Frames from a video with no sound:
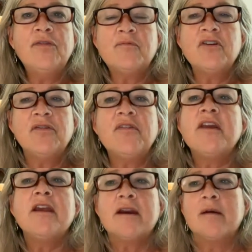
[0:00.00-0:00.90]
just
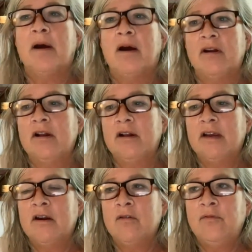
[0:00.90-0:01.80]
thinking about it,
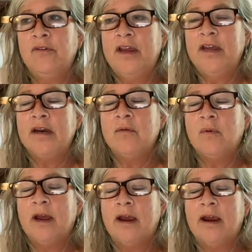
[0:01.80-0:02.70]
taking
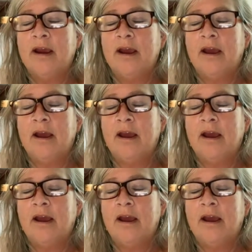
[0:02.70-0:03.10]
away,